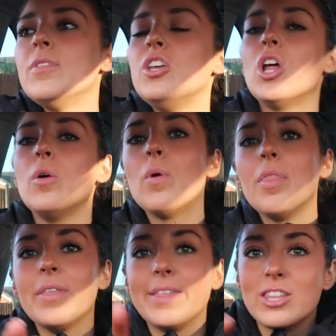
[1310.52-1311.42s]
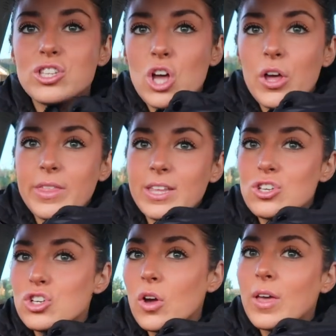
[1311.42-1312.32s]
You know one thing that I think
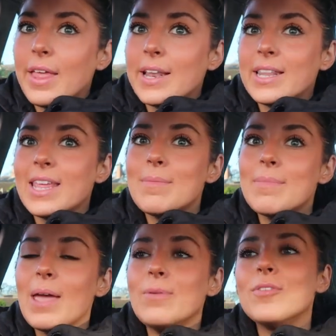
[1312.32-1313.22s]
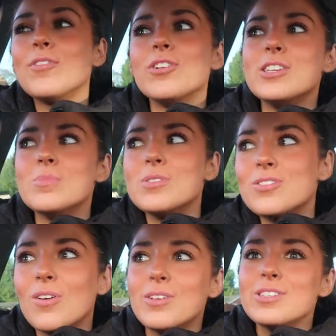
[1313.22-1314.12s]
is shocking? The amount of Christmas
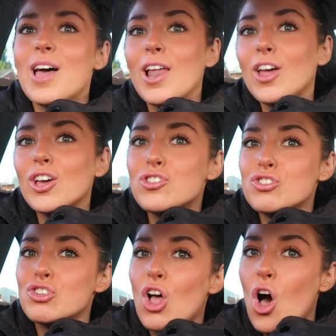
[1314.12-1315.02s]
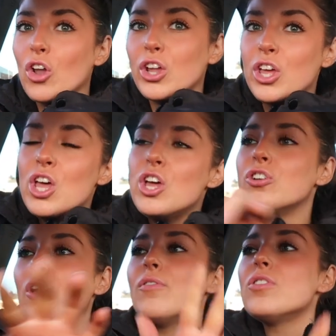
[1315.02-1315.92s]
songs that are like just on, like,
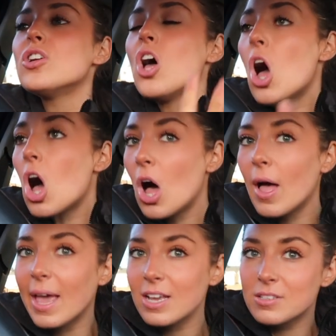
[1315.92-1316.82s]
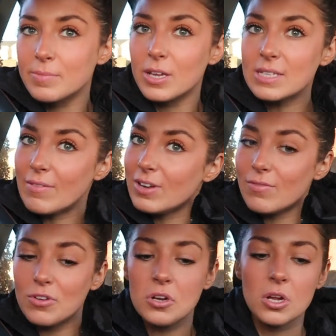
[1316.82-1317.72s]
not even on Heart Xmas. I haven't
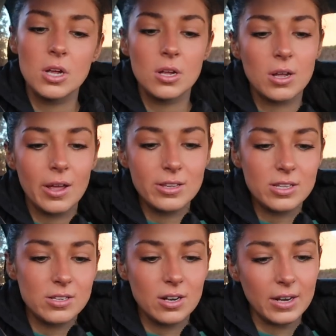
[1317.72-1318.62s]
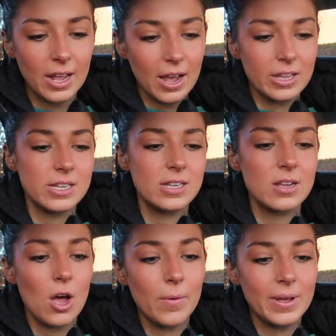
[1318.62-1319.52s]
even, is it still on here? I did,
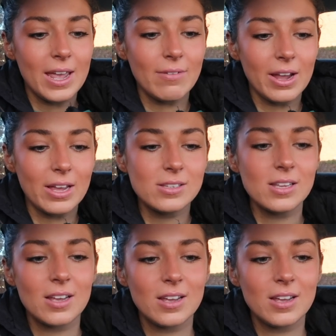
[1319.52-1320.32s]
oh, here it is.